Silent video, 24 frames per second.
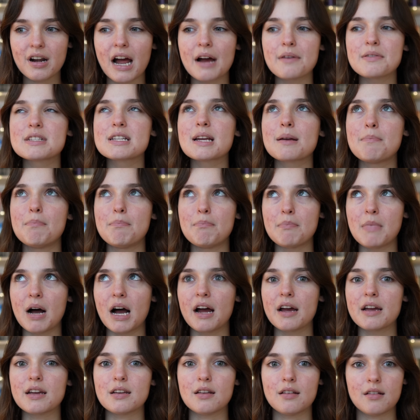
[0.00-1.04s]
I was like,
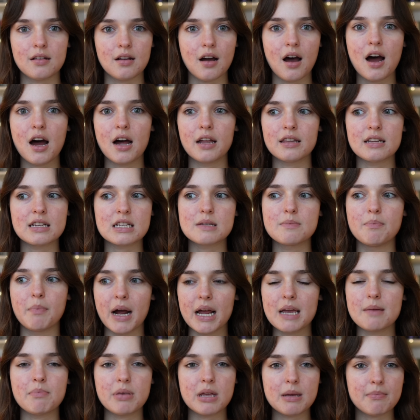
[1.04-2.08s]
my god, this
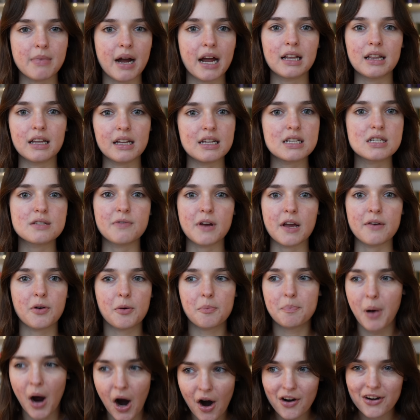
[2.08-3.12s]
might be my least
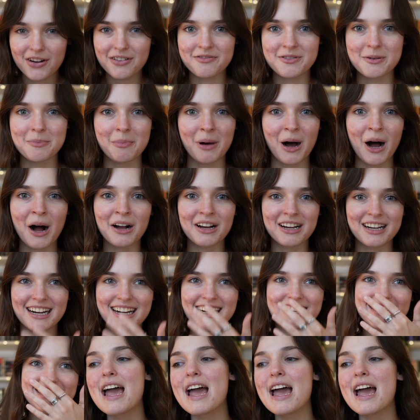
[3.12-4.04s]
favorite part of the manga.